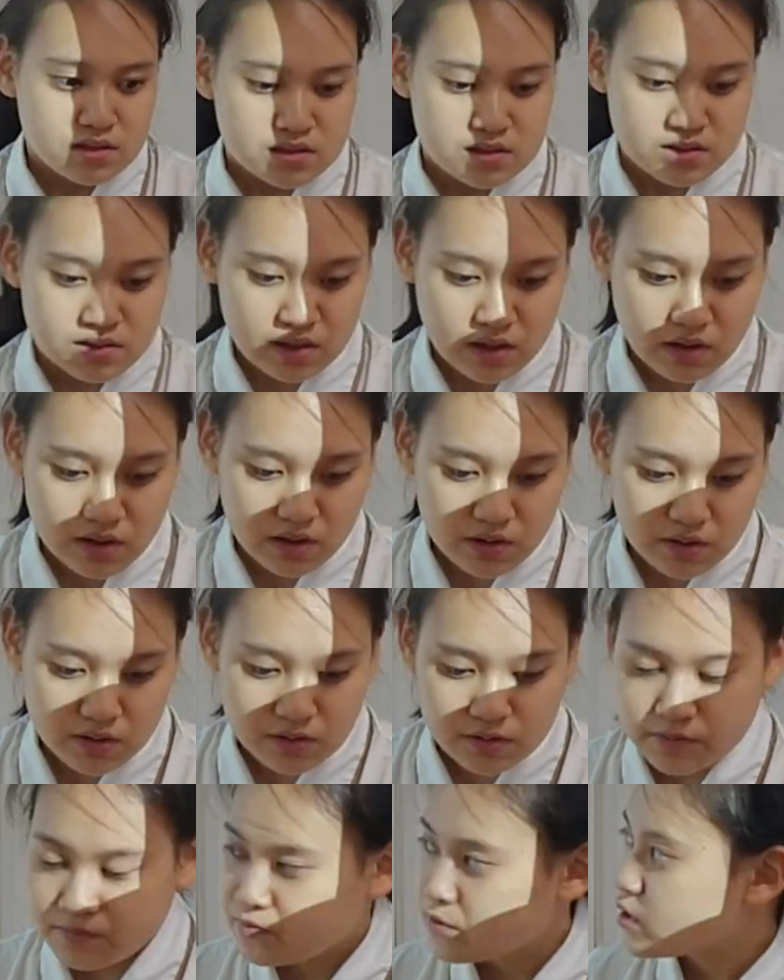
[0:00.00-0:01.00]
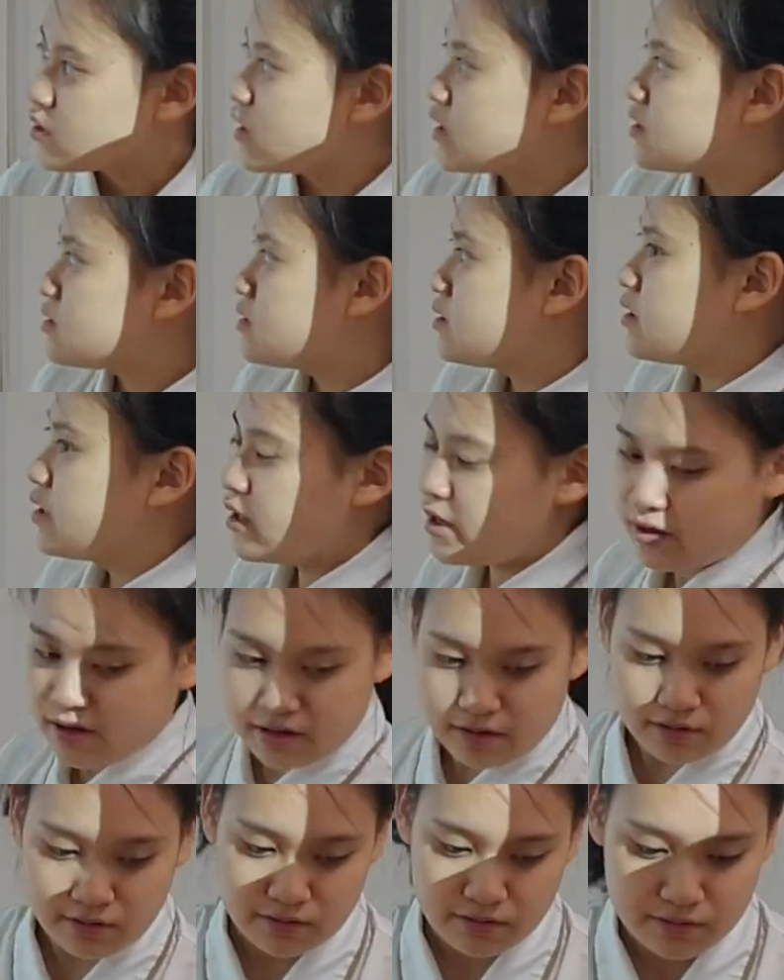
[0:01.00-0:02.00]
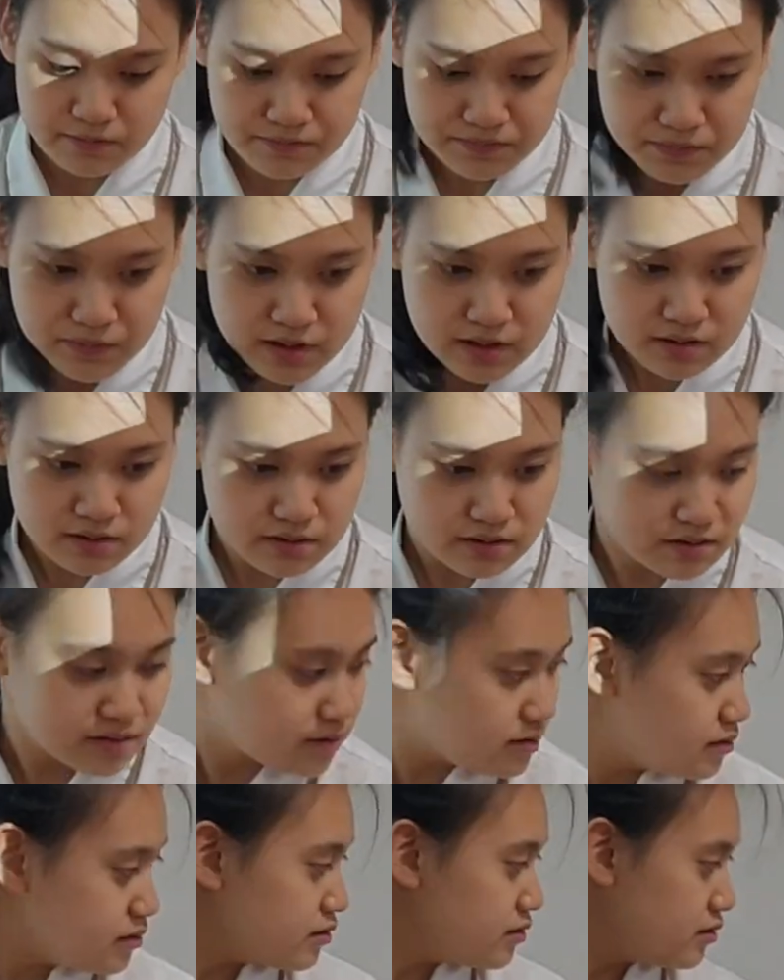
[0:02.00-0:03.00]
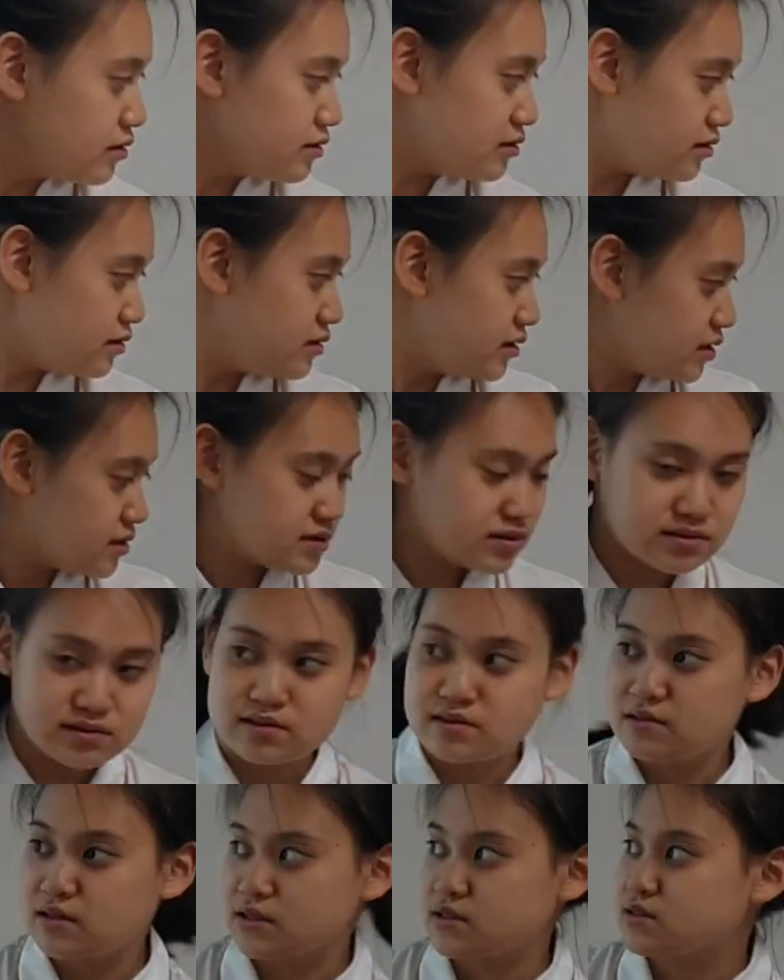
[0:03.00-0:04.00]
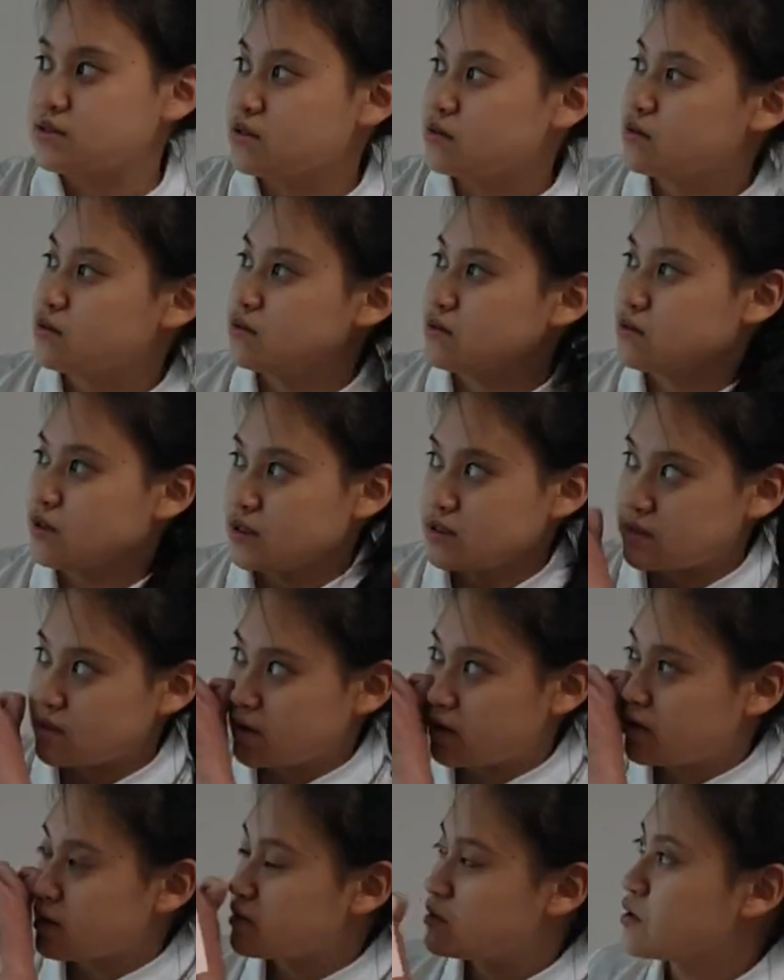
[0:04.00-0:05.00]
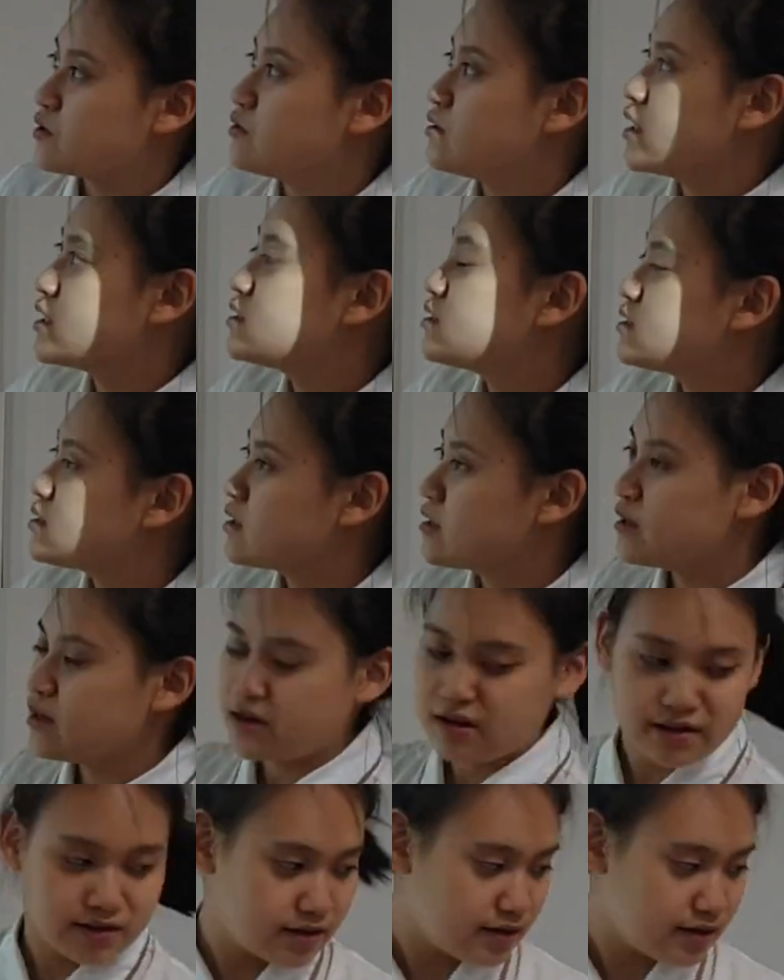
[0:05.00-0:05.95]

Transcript: So let's see. Oh, no, let's side. So let's see.